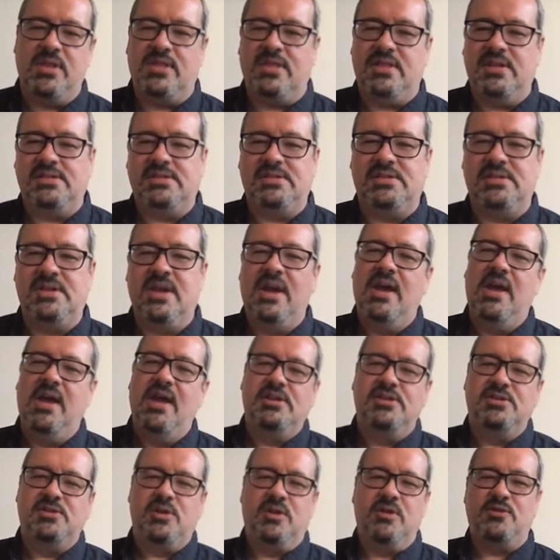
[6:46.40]
with this
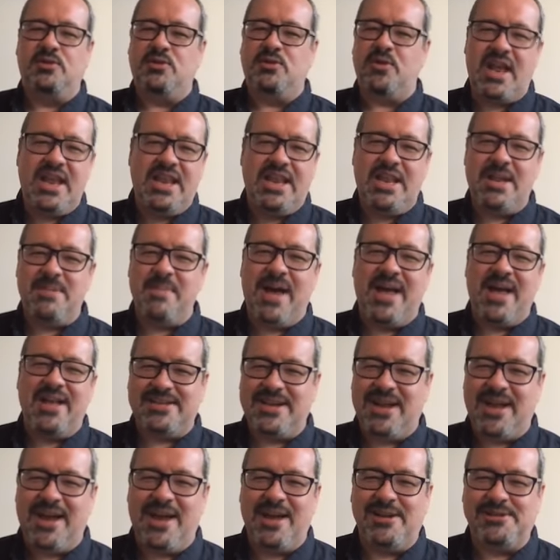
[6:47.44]
sort of training
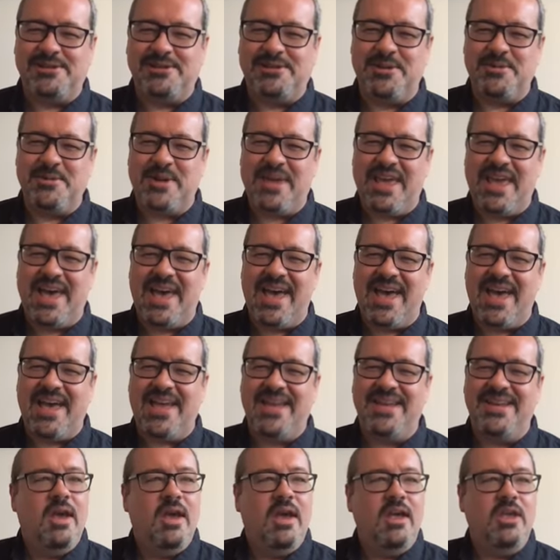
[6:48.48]
montage that we
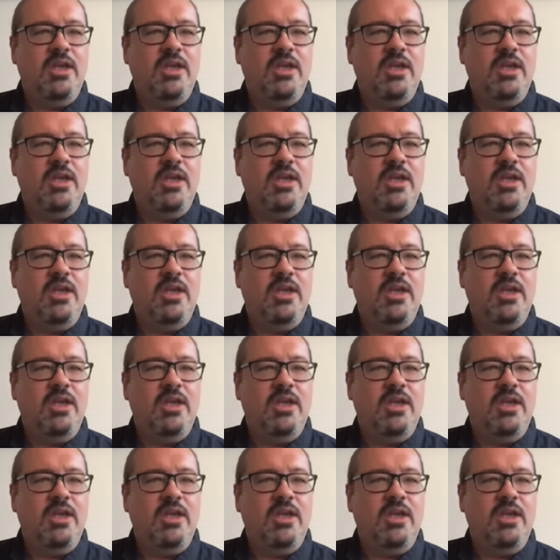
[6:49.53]
had.